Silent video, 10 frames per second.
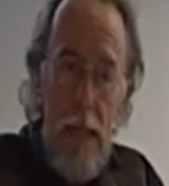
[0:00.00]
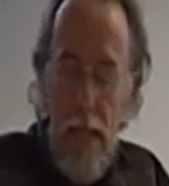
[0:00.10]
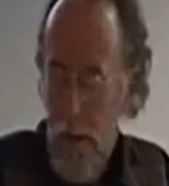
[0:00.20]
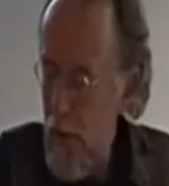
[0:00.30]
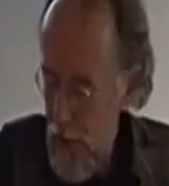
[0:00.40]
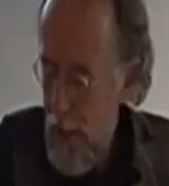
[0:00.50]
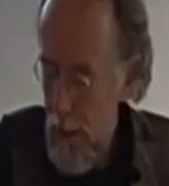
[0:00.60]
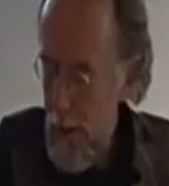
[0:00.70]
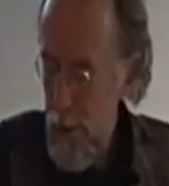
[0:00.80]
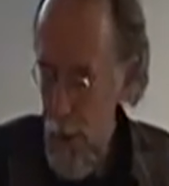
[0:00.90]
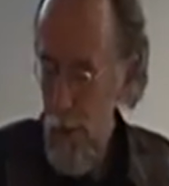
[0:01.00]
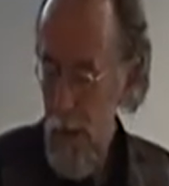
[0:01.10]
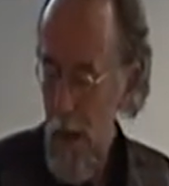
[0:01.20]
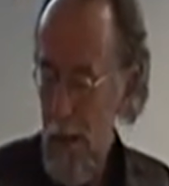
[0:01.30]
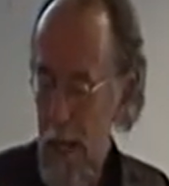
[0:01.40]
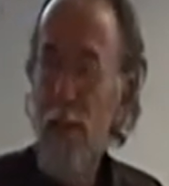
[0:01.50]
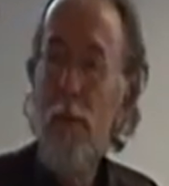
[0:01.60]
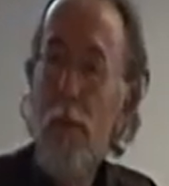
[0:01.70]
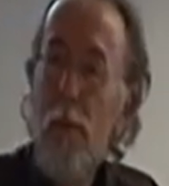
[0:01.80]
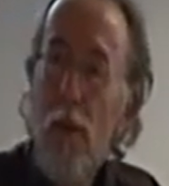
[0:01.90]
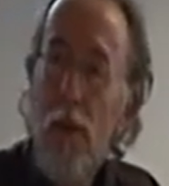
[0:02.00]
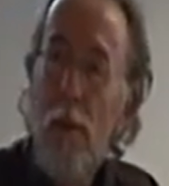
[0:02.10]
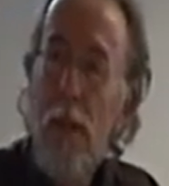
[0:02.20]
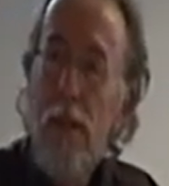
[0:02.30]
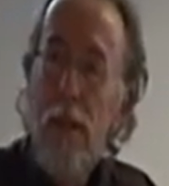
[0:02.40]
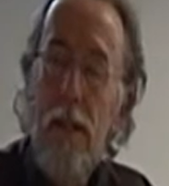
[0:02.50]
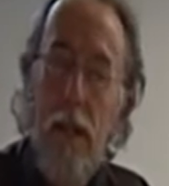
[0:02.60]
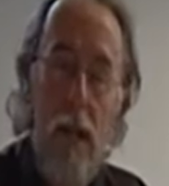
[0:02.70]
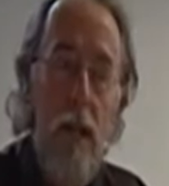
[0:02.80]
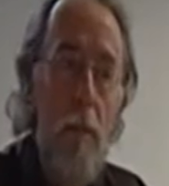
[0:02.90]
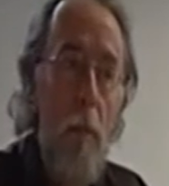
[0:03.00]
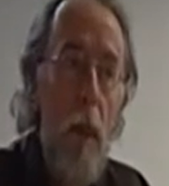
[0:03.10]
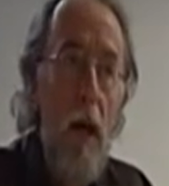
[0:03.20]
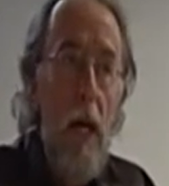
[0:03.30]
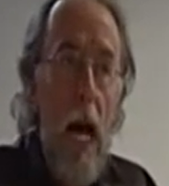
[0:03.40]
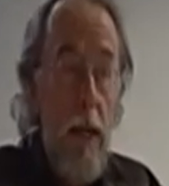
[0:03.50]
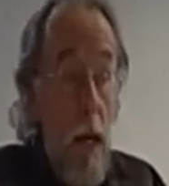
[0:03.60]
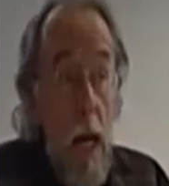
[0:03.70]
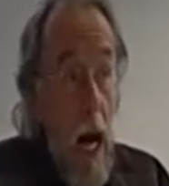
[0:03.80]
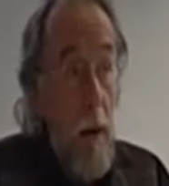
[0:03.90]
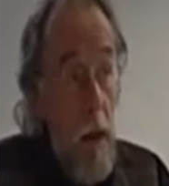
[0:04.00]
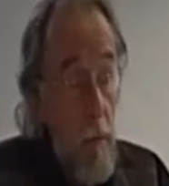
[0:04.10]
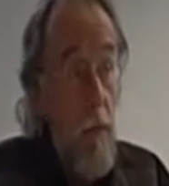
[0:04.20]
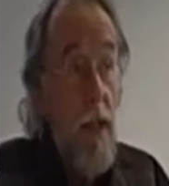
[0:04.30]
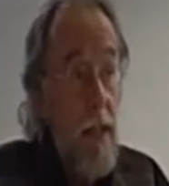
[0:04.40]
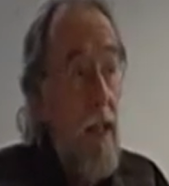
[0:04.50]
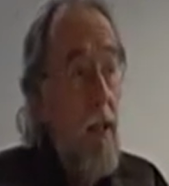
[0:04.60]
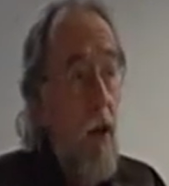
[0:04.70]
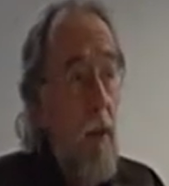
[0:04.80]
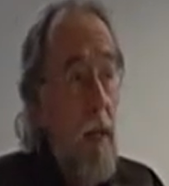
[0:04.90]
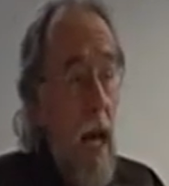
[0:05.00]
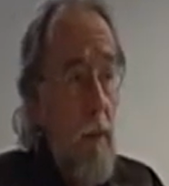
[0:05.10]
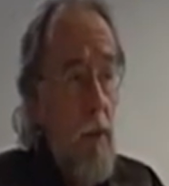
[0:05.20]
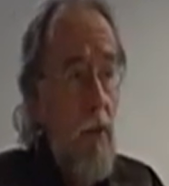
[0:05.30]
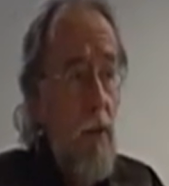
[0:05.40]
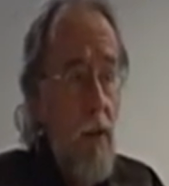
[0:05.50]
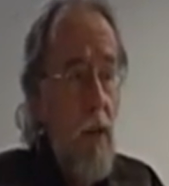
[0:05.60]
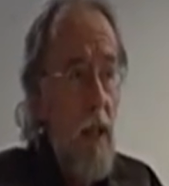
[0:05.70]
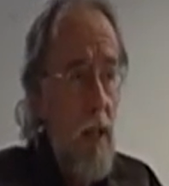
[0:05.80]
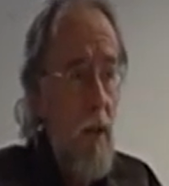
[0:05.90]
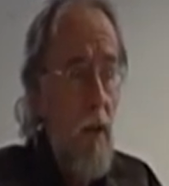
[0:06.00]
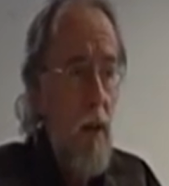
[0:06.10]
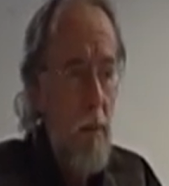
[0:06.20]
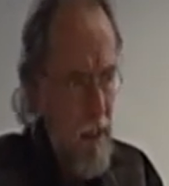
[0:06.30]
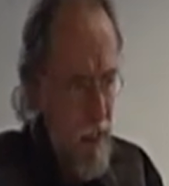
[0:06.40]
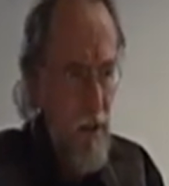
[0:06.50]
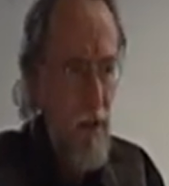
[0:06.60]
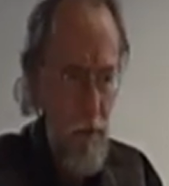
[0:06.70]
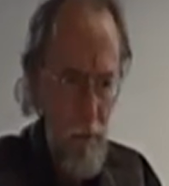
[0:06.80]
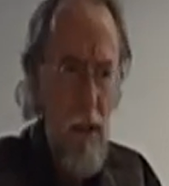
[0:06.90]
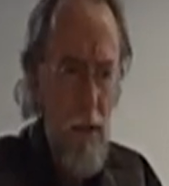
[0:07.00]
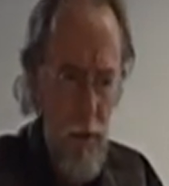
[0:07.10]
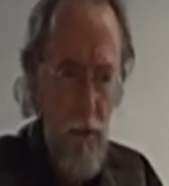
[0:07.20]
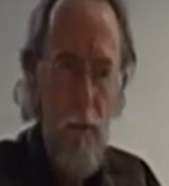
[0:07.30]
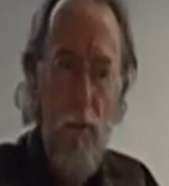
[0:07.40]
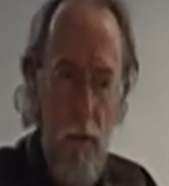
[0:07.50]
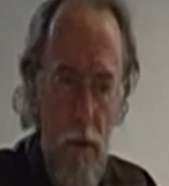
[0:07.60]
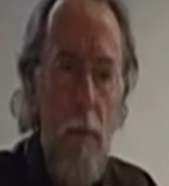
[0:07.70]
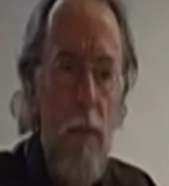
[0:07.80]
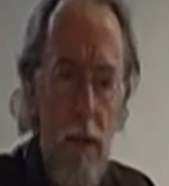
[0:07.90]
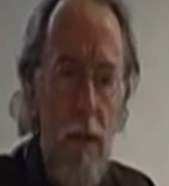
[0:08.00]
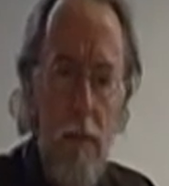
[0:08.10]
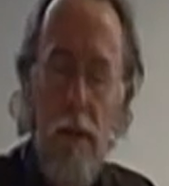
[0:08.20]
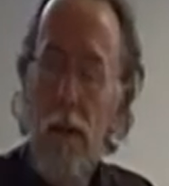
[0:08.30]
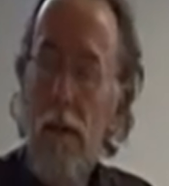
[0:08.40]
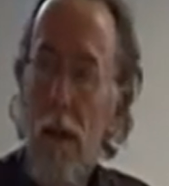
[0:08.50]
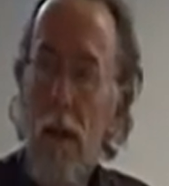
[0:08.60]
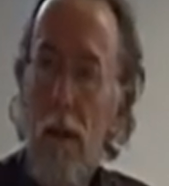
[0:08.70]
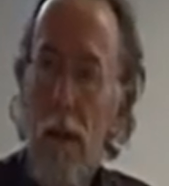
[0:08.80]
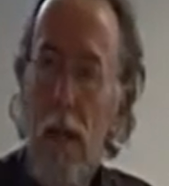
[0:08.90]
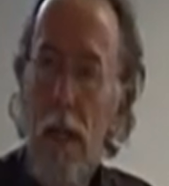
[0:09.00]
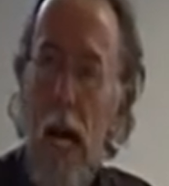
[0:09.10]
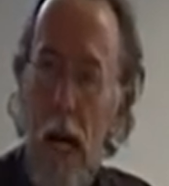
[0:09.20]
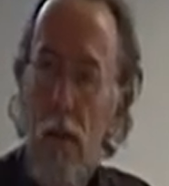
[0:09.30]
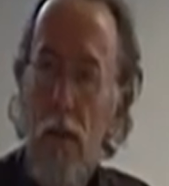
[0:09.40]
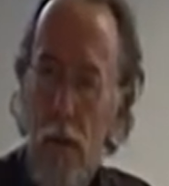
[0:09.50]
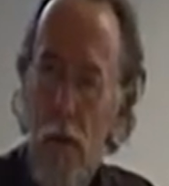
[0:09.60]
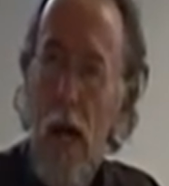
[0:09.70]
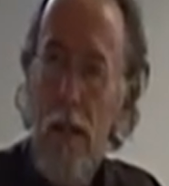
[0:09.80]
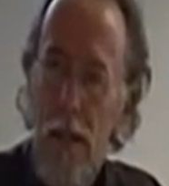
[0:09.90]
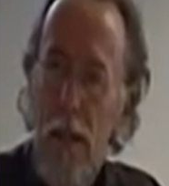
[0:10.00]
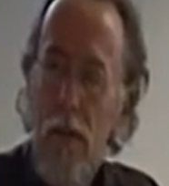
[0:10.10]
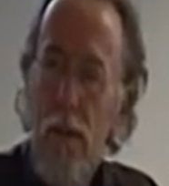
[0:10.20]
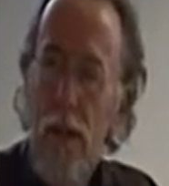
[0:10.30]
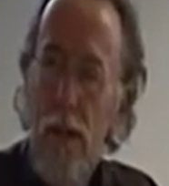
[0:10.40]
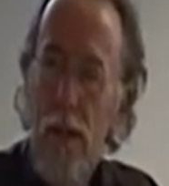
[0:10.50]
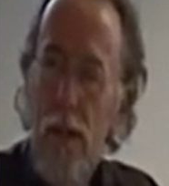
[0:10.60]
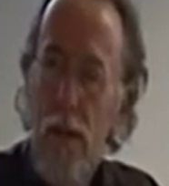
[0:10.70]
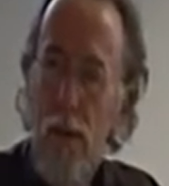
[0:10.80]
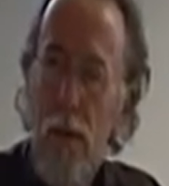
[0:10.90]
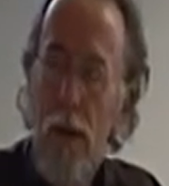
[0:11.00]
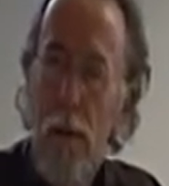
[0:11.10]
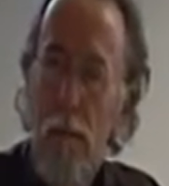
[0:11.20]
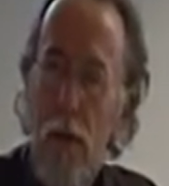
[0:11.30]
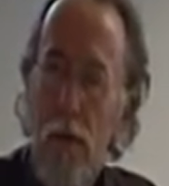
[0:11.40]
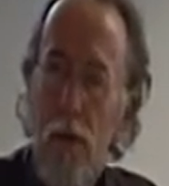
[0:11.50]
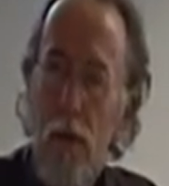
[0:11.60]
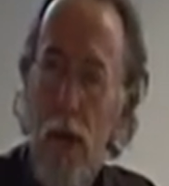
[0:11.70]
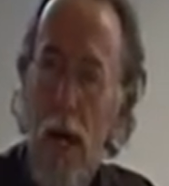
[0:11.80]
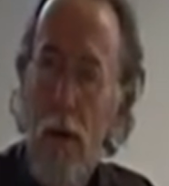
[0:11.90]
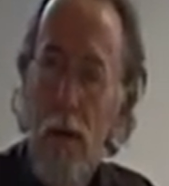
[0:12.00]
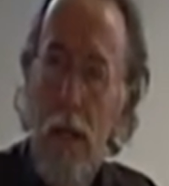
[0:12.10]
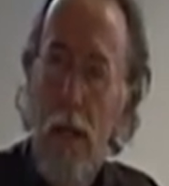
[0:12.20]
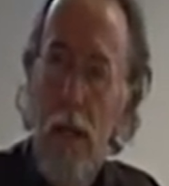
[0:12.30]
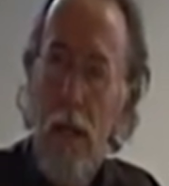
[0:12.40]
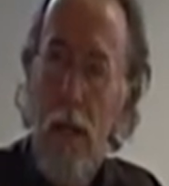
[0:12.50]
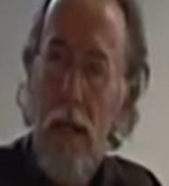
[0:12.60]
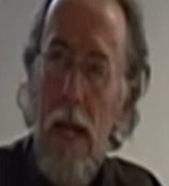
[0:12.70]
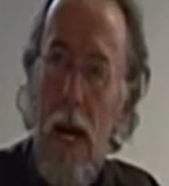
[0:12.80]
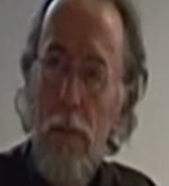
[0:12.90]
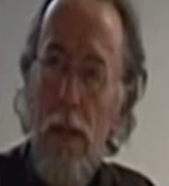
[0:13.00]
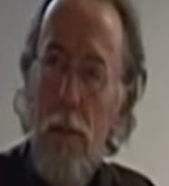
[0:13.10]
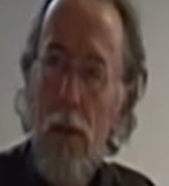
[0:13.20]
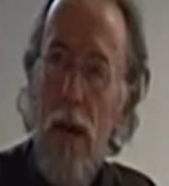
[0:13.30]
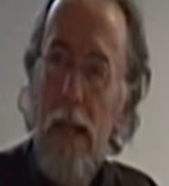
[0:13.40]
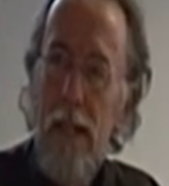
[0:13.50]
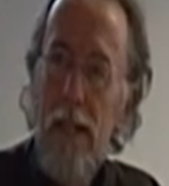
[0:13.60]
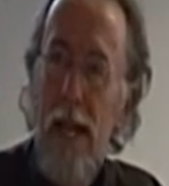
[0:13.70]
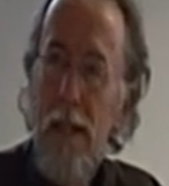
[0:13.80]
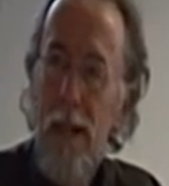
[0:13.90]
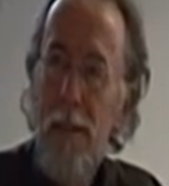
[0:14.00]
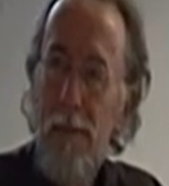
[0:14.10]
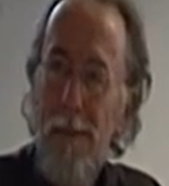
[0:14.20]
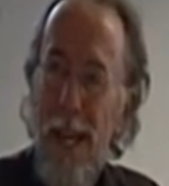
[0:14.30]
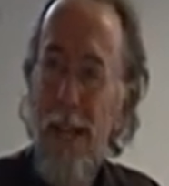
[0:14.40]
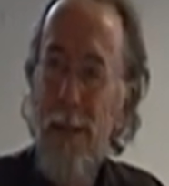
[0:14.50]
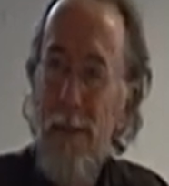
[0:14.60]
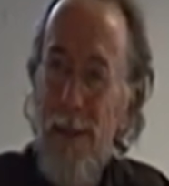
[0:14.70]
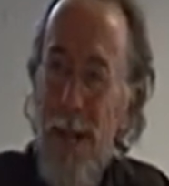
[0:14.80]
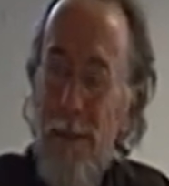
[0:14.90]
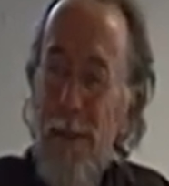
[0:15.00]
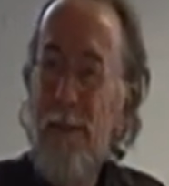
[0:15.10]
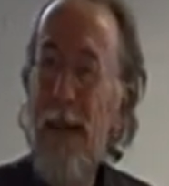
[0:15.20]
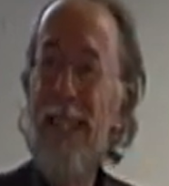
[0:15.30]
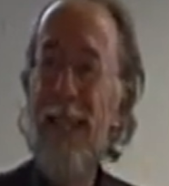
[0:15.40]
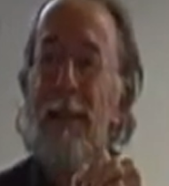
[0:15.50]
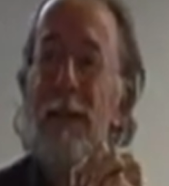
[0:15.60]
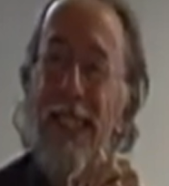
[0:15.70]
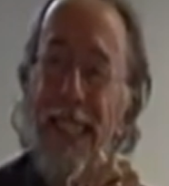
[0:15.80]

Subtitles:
it's a shame I don't know Cato's book, but and I'm thinking though. I mean, Emerson he's something of an aristocrat in his thinking too. I'm not sure how democratic Cato is able to make it.